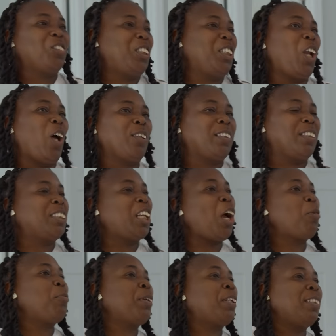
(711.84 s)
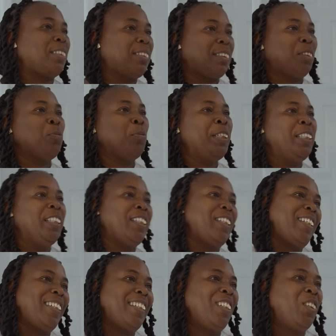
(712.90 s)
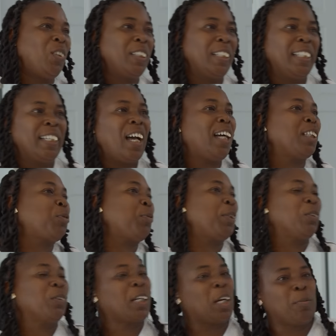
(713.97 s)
she lost the job because me going in the hospital and